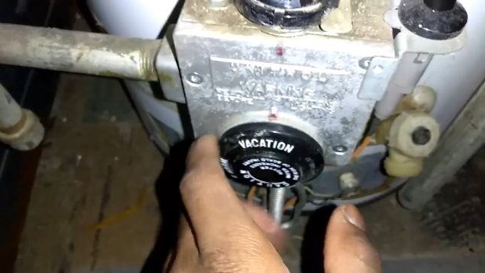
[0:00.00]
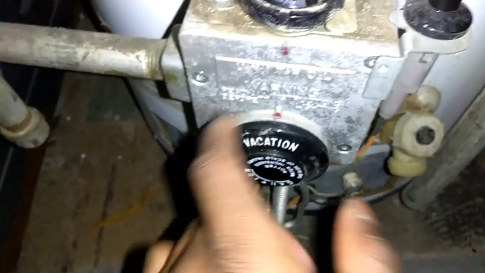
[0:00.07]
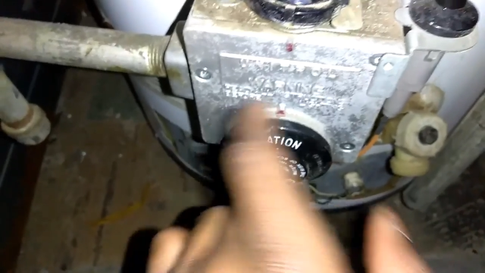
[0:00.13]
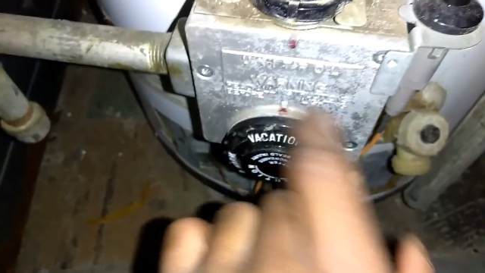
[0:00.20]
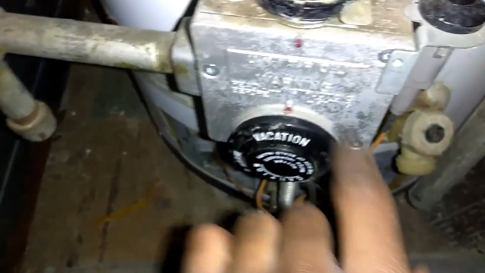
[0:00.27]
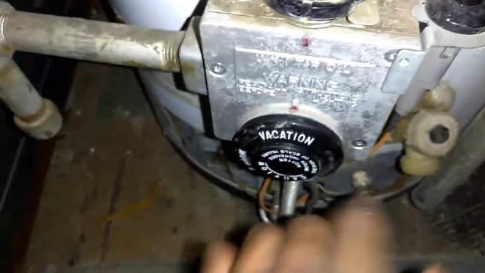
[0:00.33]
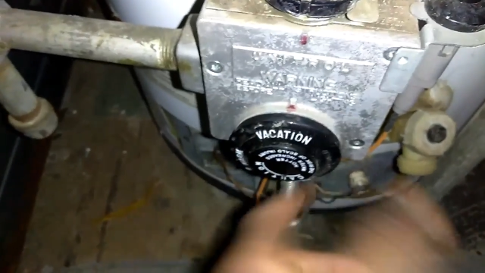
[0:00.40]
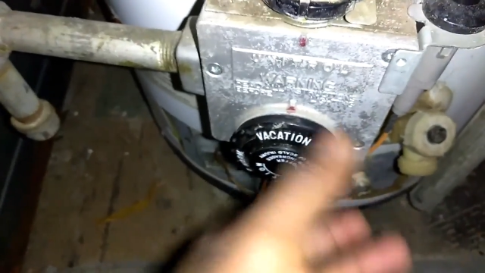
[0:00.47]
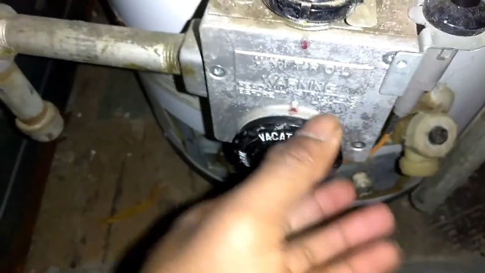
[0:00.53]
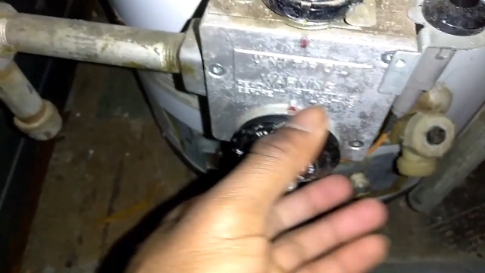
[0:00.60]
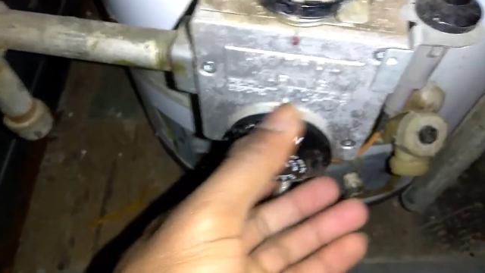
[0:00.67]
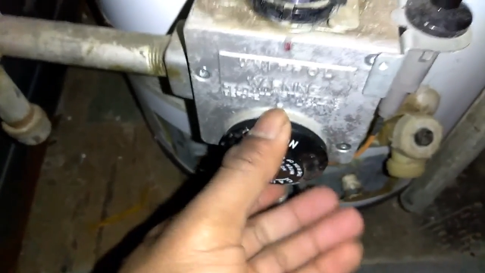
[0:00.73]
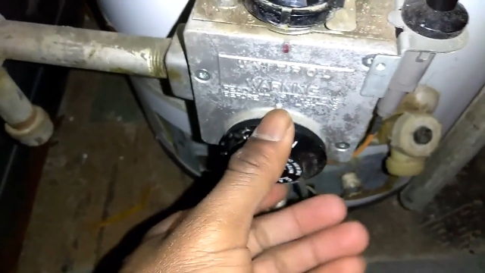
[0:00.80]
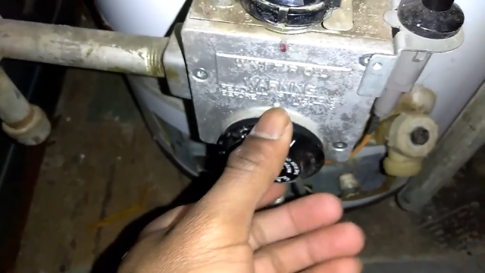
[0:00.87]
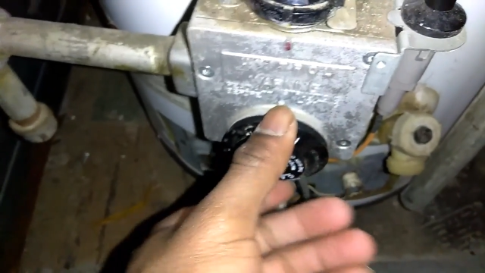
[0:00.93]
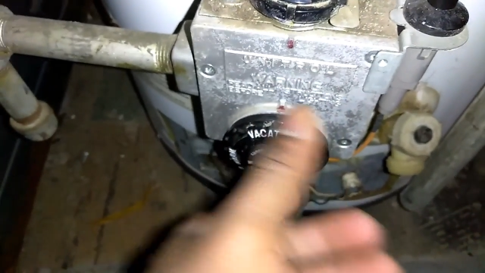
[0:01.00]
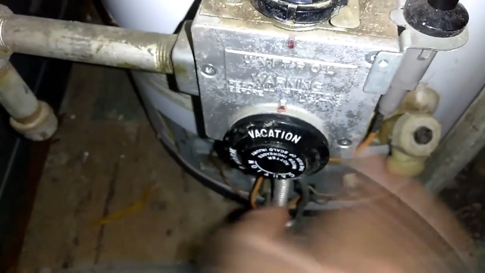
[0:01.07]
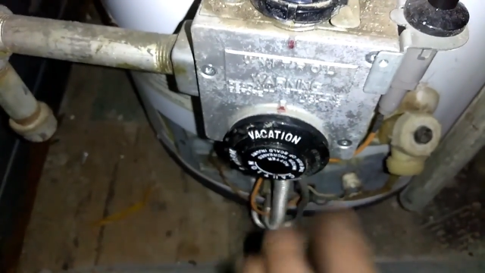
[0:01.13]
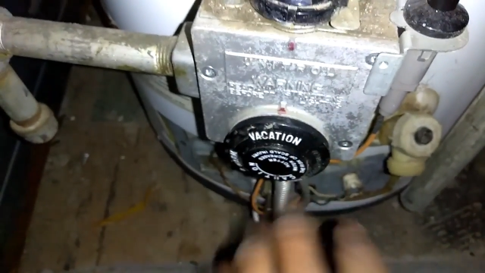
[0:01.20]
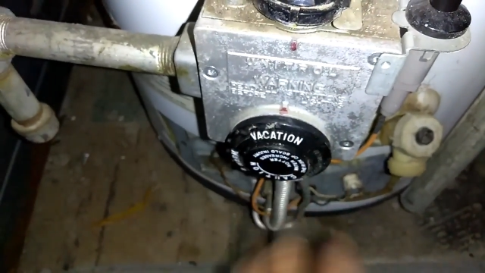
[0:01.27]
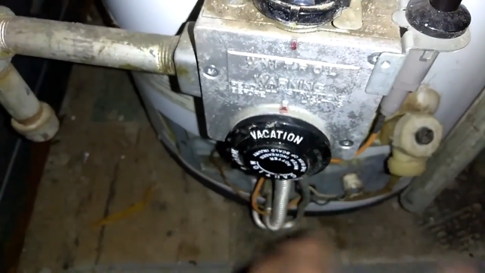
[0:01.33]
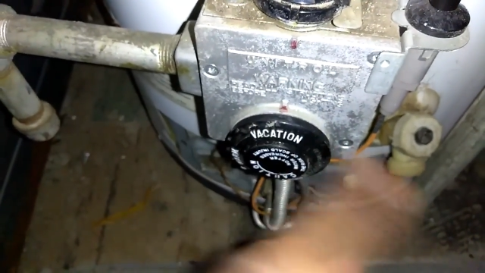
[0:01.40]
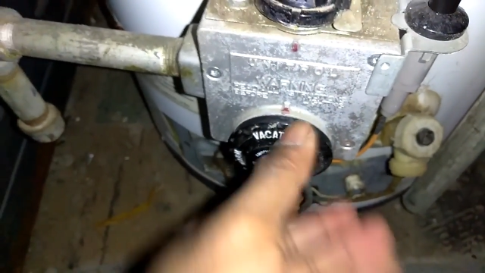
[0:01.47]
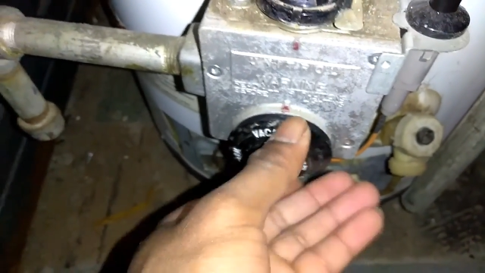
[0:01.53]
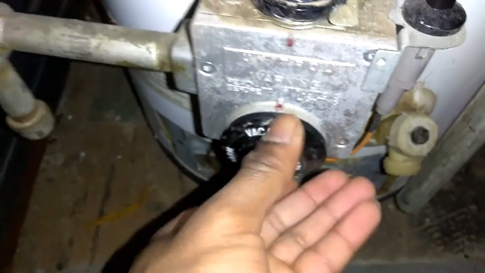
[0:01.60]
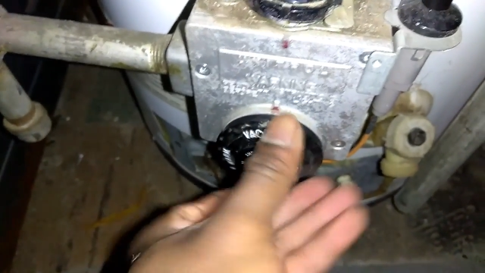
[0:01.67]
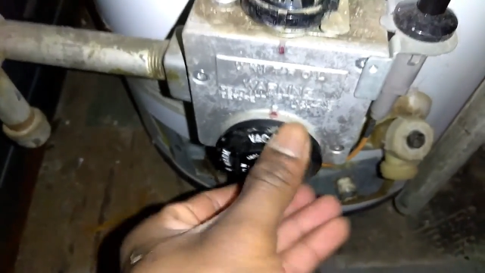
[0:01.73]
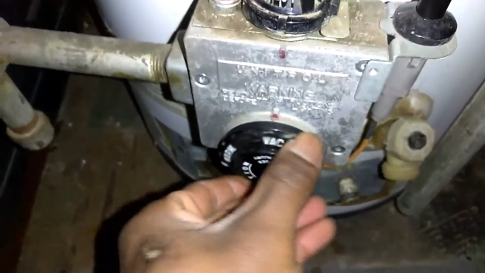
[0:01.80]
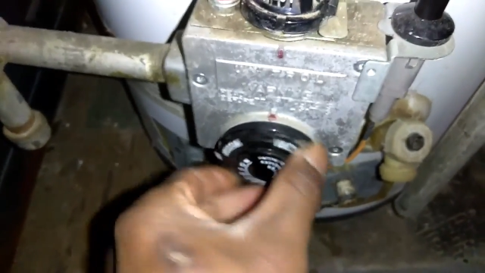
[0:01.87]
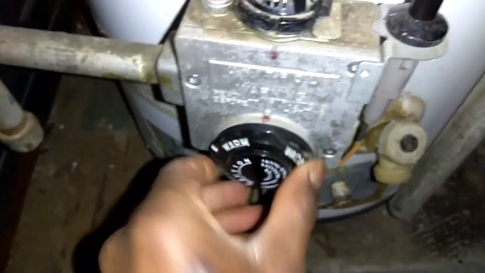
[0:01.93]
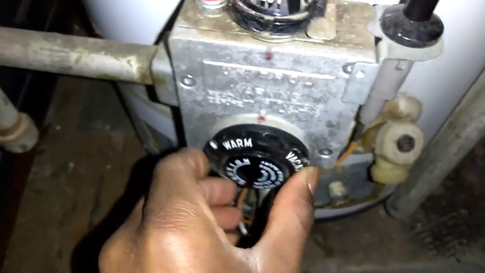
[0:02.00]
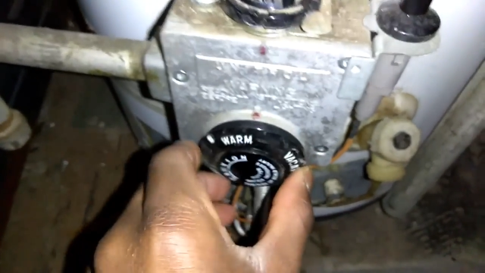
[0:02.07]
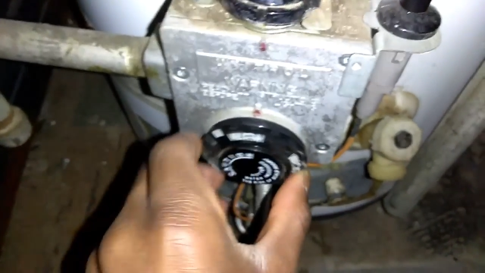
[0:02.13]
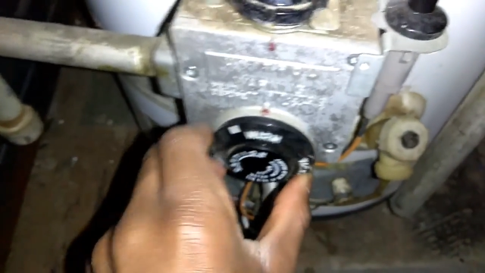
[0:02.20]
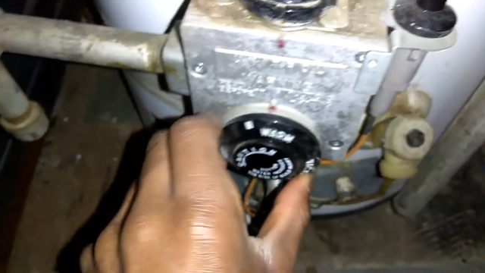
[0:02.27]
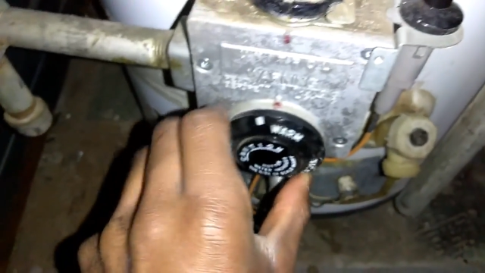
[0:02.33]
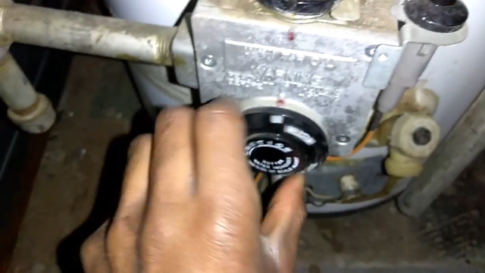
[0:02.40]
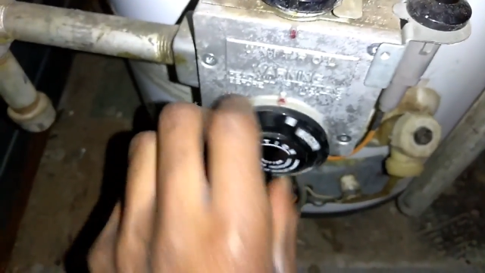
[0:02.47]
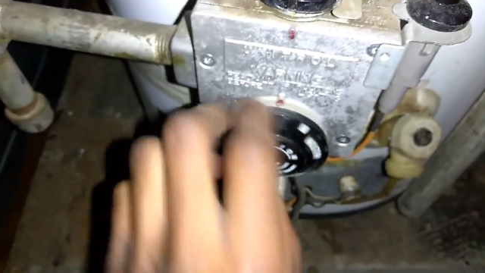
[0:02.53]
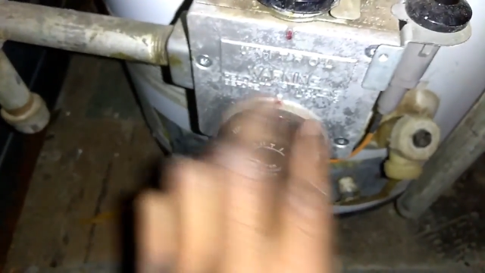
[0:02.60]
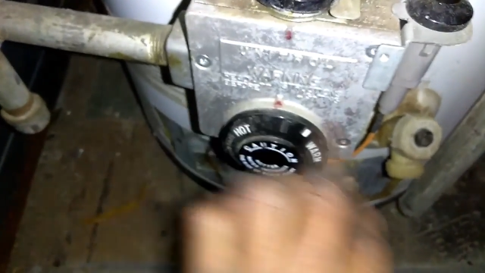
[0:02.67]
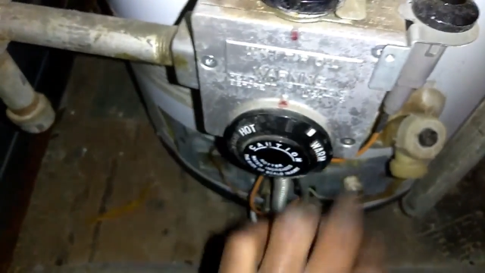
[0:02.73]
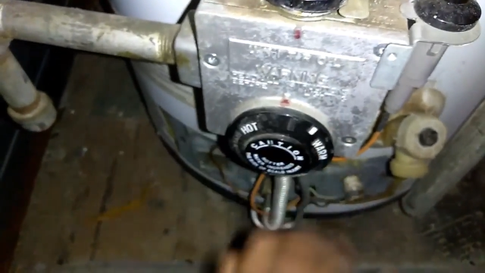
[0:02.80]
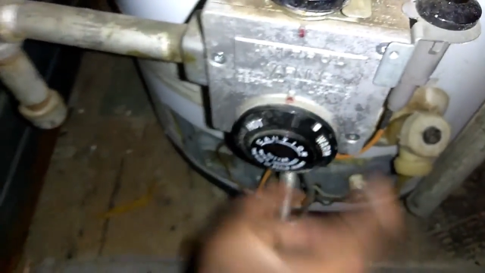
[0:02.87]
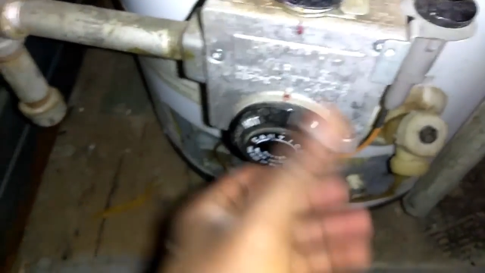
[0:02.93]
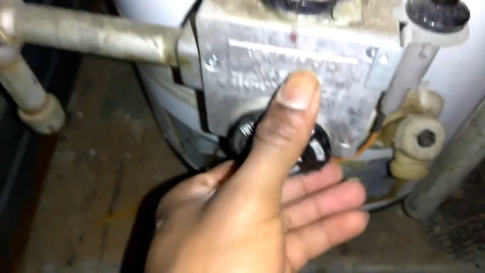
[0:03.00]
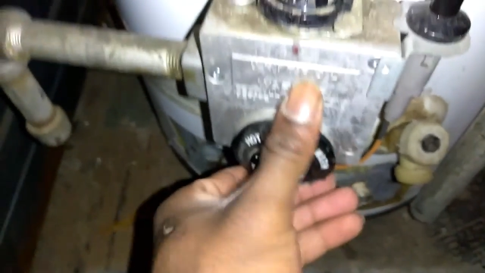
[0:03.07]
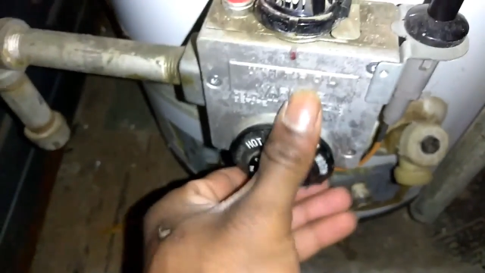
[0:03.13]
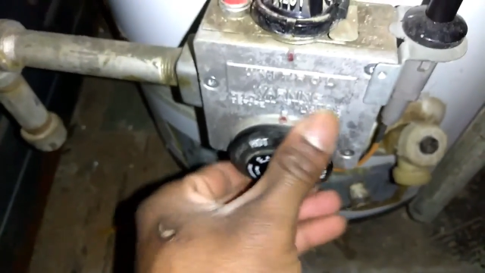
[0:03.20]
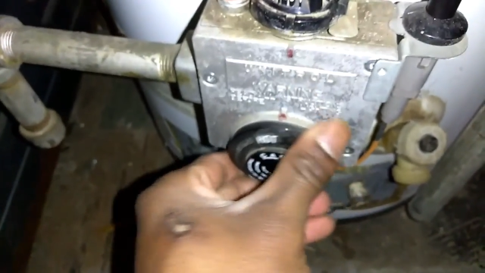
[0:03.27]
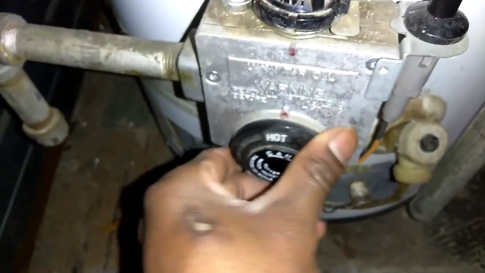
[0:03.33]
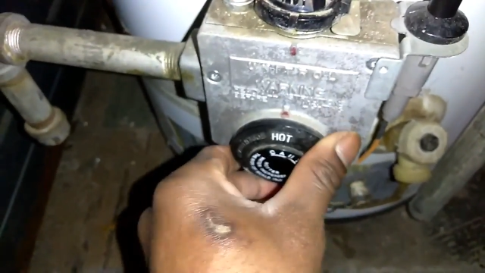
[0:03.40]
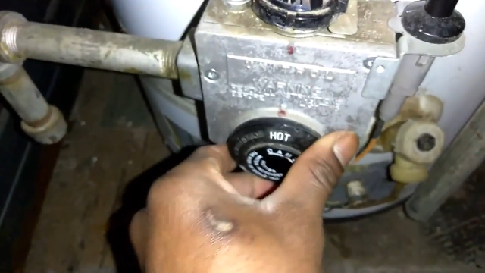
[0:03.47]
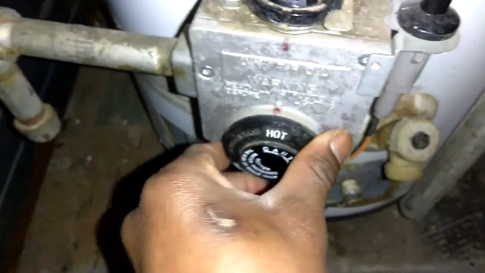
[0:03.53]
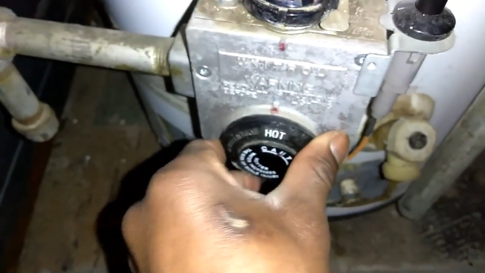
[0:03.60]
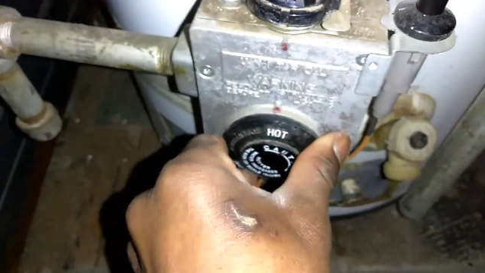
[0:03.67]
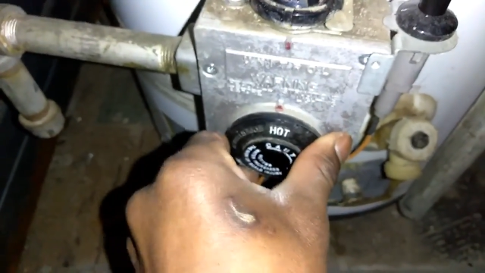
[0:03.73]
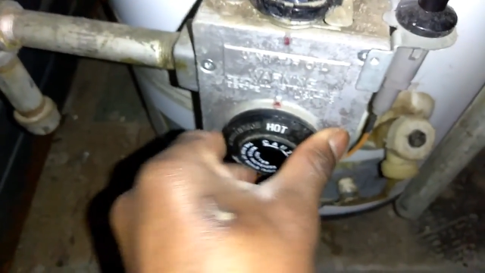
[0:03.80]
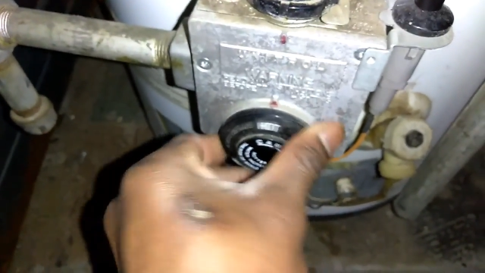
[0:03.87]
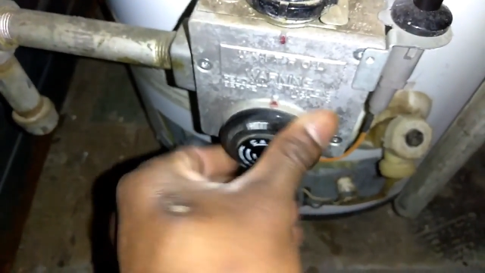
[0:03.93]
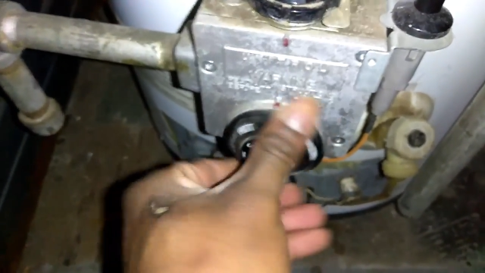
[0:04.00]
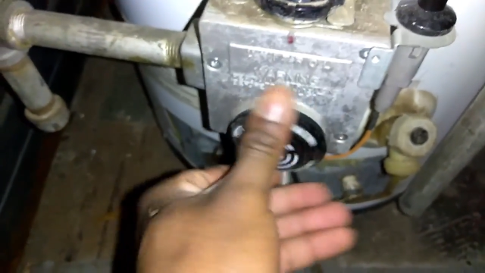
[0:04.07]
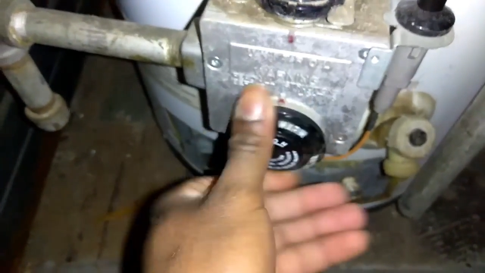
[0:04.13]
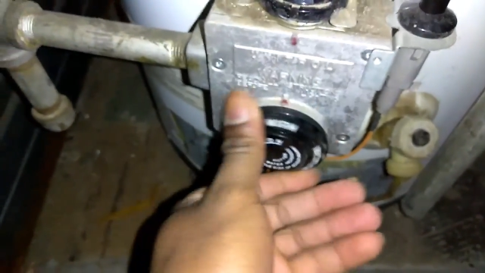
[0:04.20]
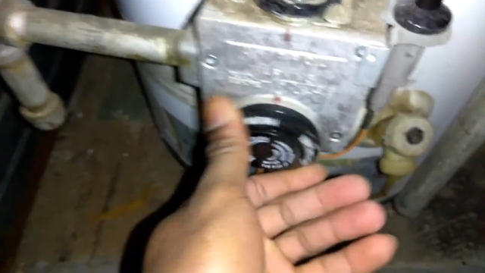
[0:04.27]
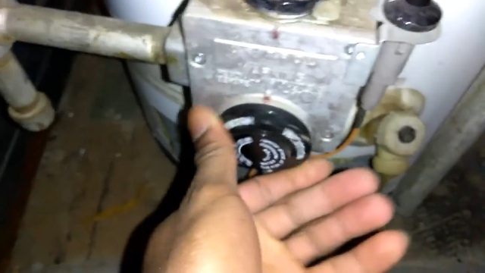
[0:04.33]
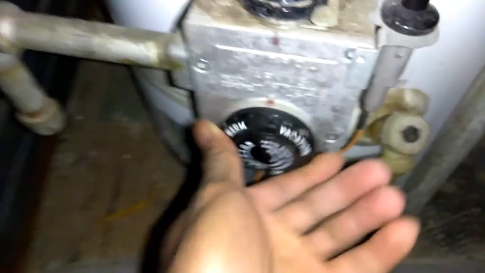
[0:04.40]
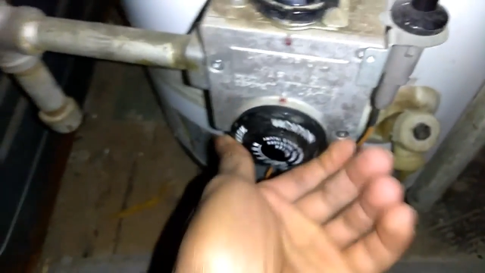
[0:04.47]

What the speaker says: No face is visible, so there are no lips to read.